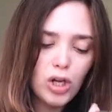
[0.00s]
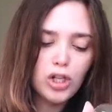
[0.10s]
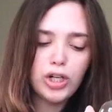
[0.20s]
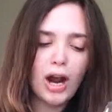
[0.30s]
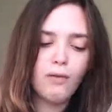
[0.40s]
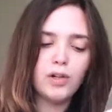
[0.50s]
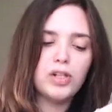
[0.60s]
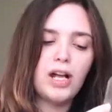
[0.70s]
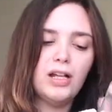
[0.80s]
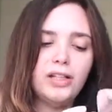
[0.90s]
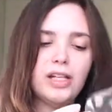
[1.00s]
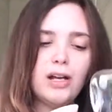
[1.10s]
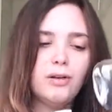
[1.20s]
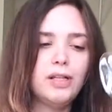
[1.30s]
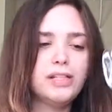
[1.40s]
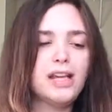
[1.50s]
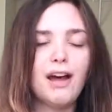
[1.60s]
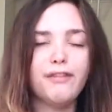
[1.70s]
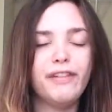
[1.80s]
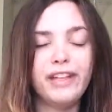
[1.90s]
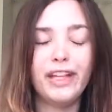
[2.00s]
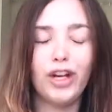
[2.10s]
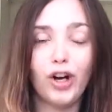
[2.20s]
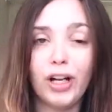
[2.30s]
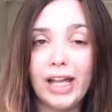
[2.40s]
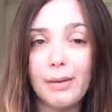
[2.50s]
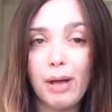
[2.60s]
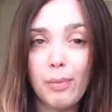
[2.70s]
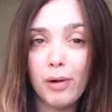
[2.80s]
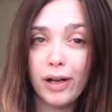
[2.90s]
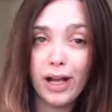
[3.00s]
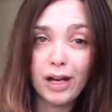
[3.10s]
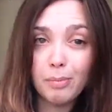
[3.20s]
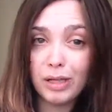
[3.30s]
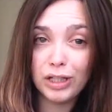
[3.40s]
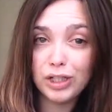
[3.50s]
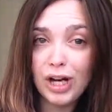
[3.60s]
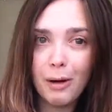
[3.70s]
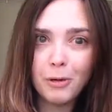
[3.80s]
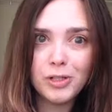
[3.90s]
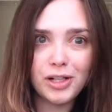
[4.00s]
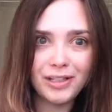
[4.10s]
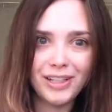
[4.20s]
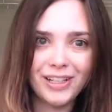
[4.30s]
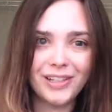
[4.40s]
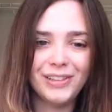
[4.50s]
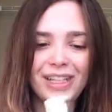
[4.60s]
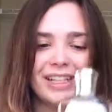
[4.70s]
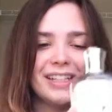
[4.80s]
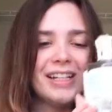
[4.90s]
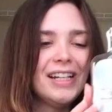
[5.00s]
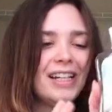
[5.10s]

shower gel, you know, he's not feeling girly by putting on a pink shower gel, you know, he